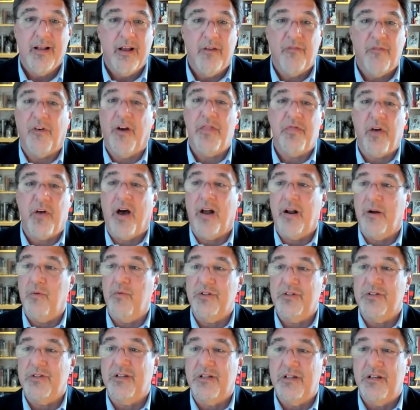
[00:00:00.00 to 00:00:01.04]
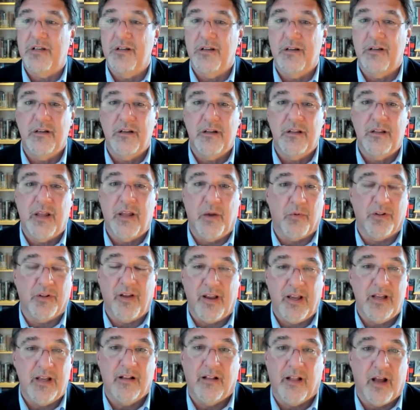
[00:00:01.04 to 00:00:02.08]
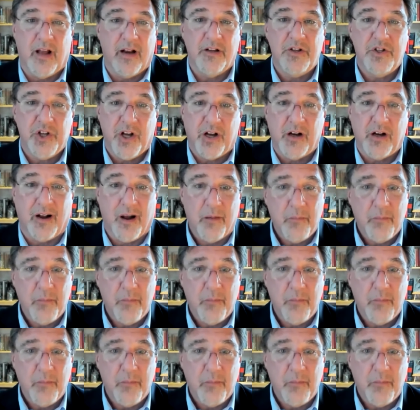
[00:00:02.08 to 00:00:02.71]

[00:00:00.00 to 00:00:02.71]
if I thought it was they were taking a lot of junk.